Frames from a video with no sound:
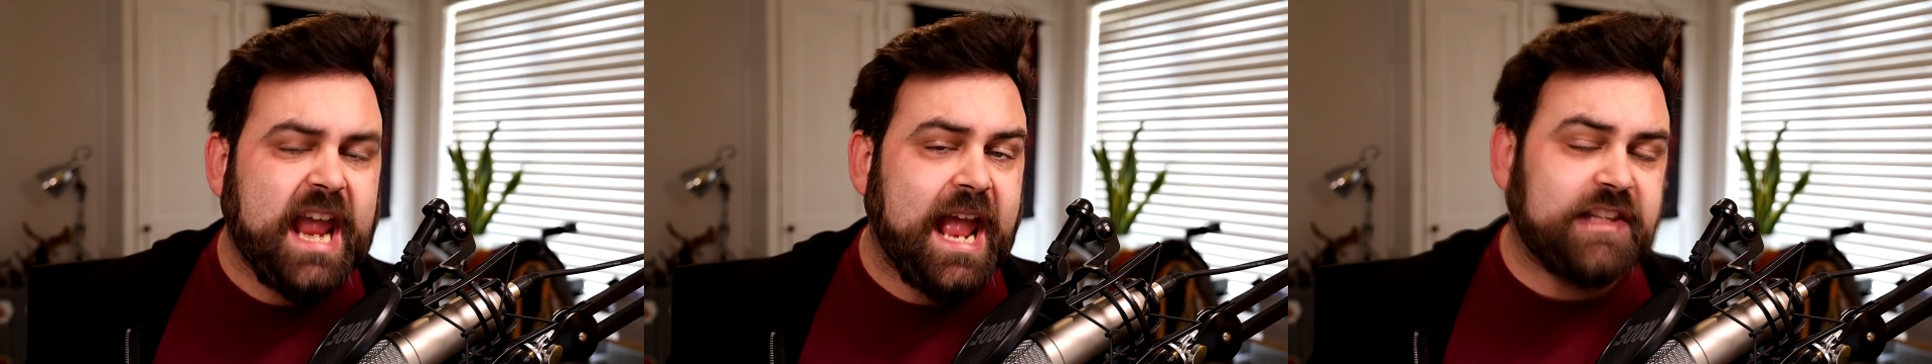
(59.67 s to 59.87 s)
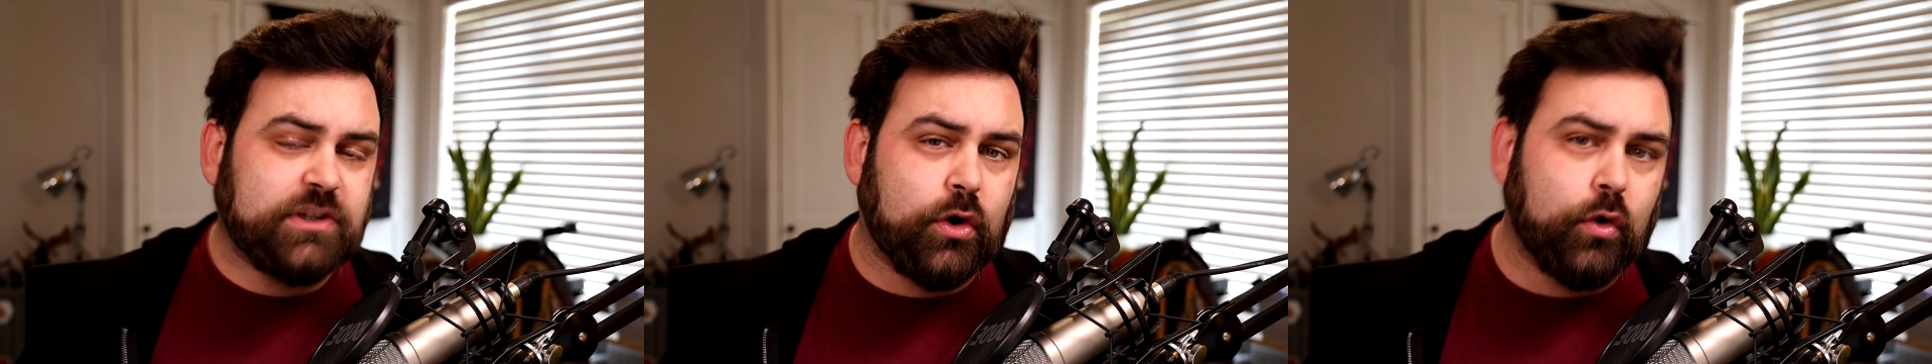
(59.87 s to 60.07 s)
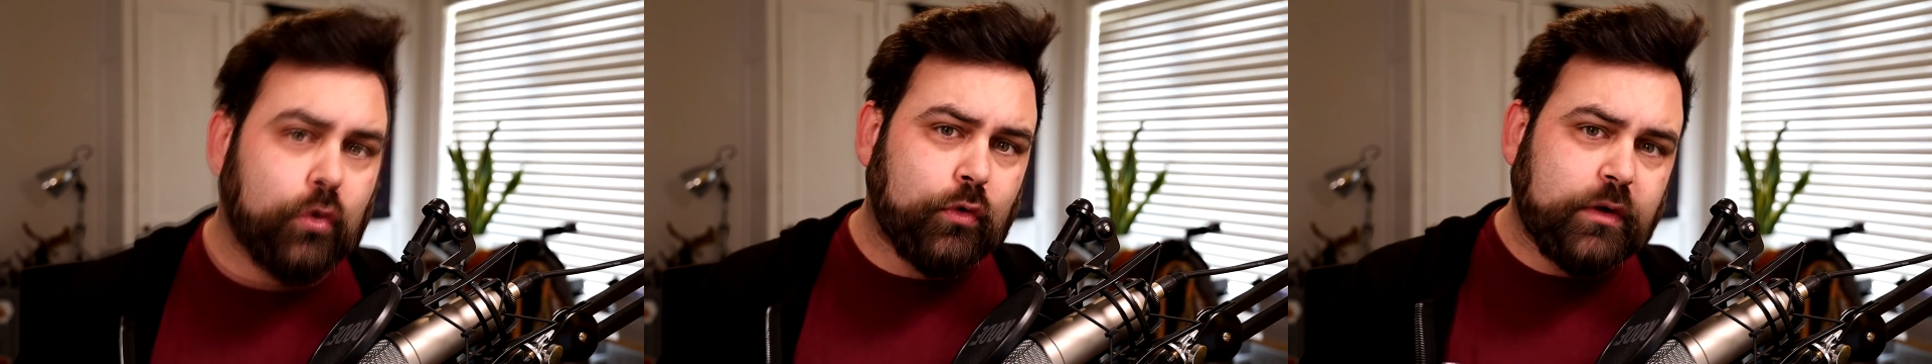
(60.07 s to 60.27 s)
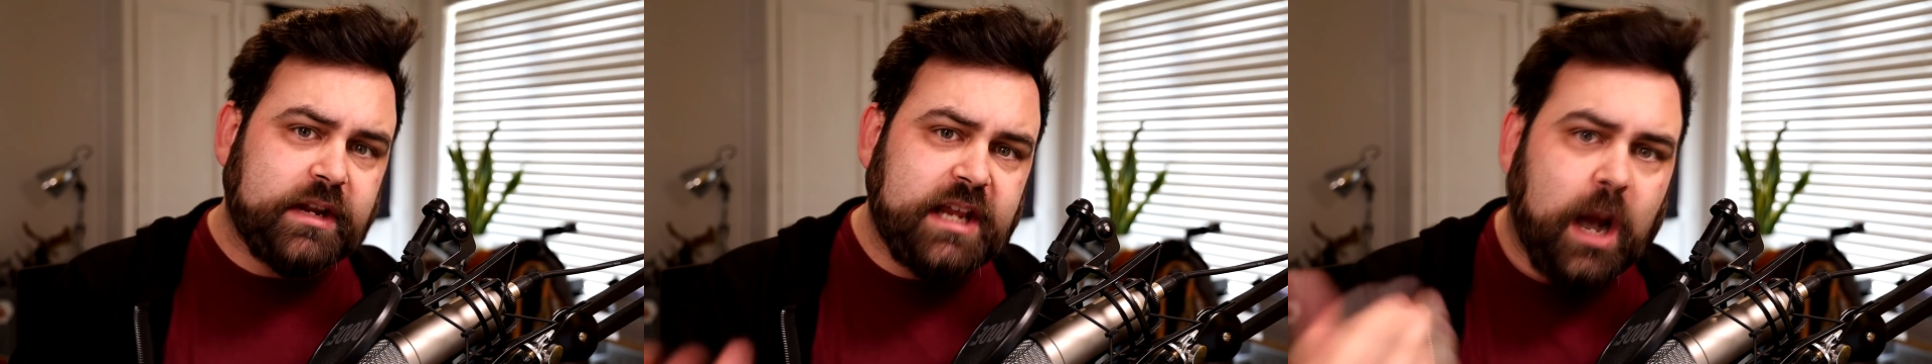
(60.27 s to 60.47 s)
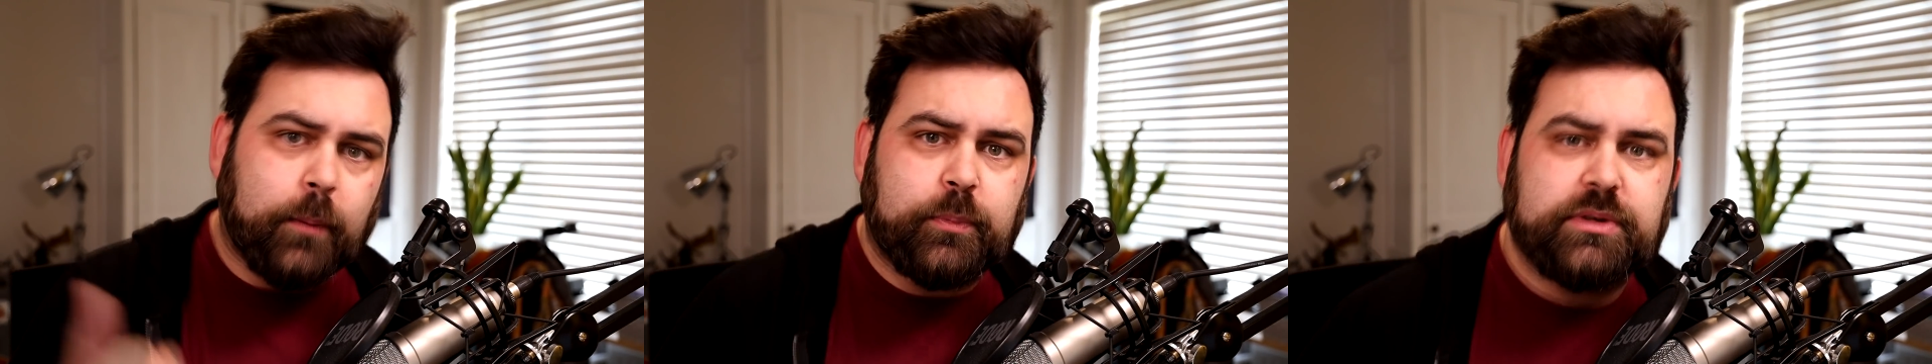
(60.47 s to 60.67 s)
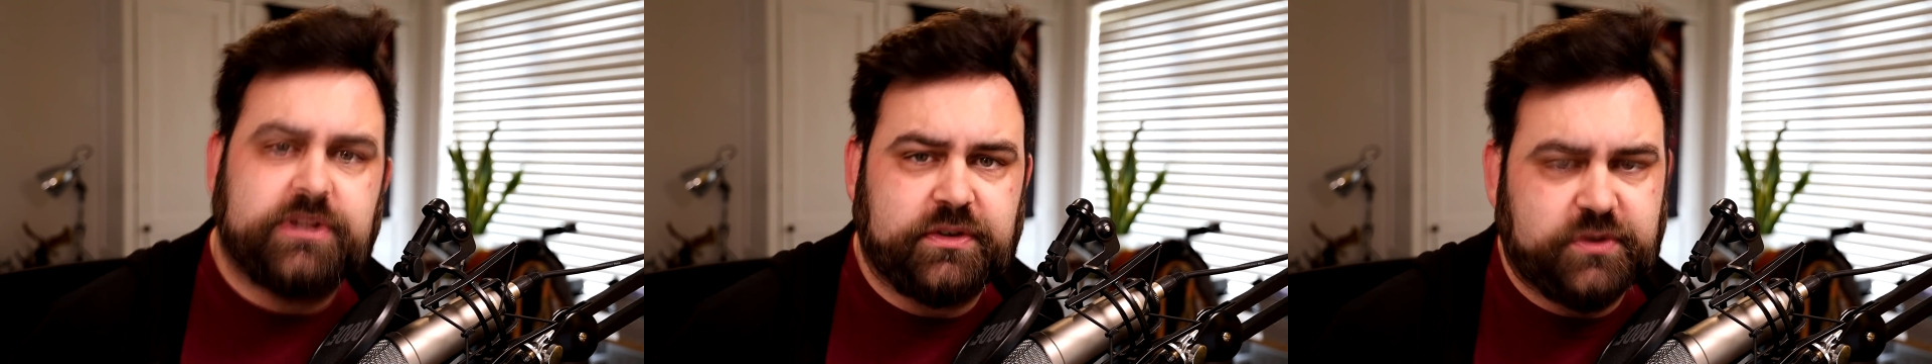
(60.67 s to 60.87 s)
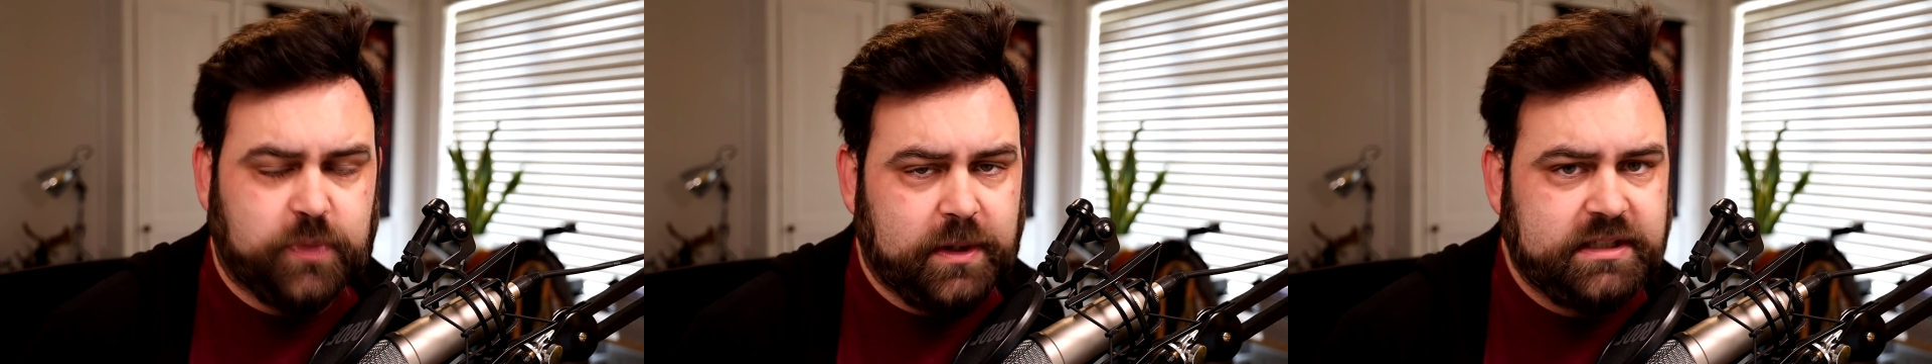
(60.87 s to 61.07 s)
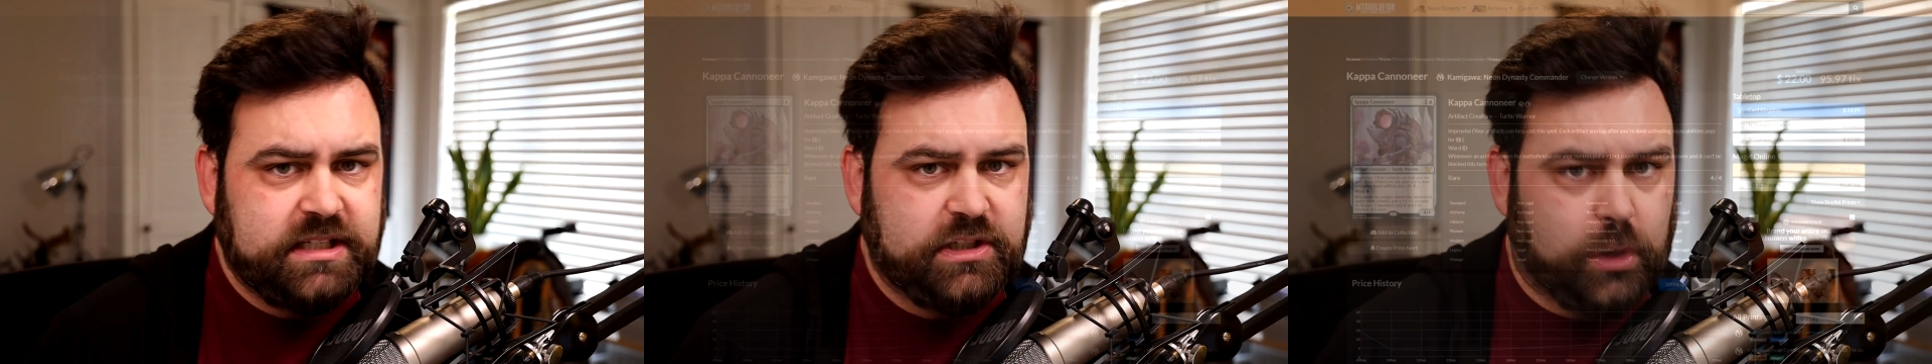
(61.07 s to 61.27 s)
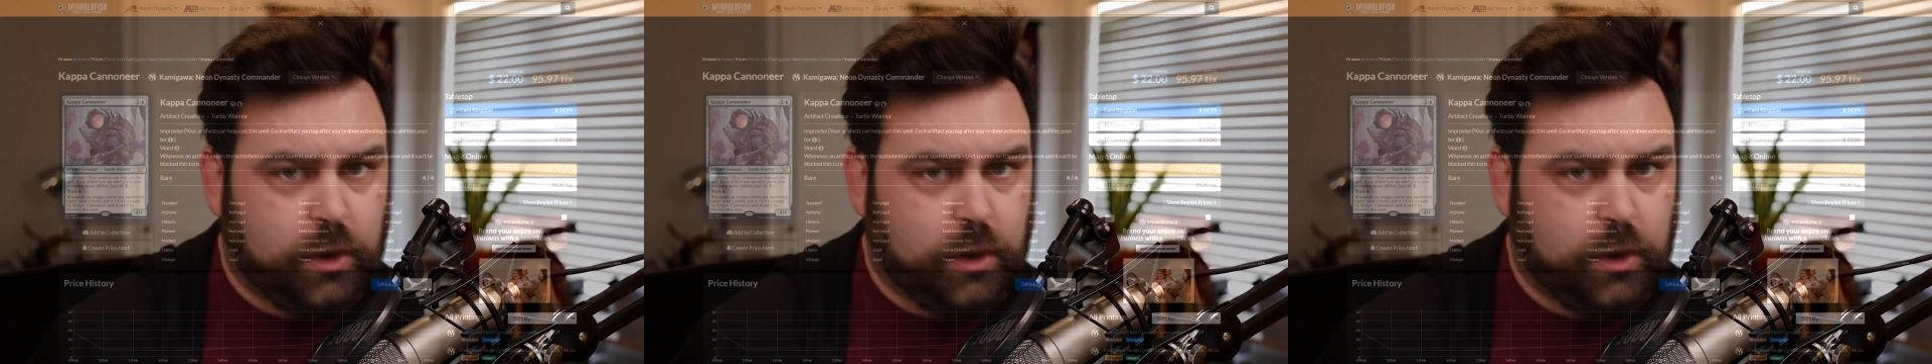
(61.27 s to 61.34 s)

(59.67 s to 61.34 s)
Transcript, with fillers: It's already upwards of twenty